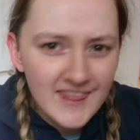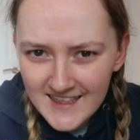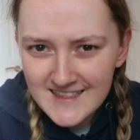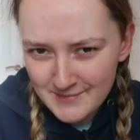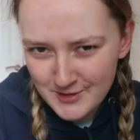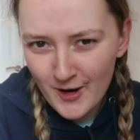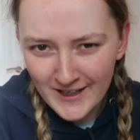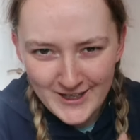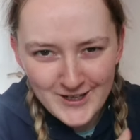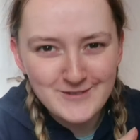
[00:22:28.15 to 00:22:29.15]
That seems
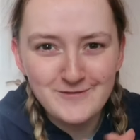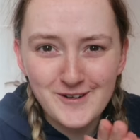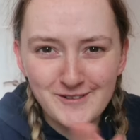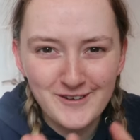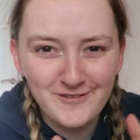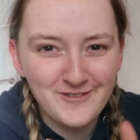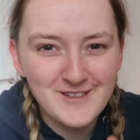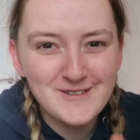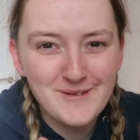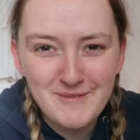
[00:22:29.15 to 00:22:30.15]
quite good for a
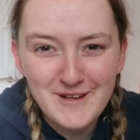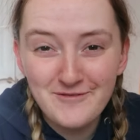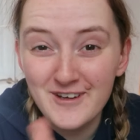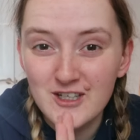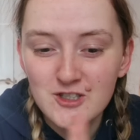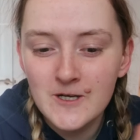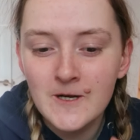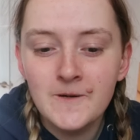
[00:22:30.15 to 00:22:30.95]
swimming fish.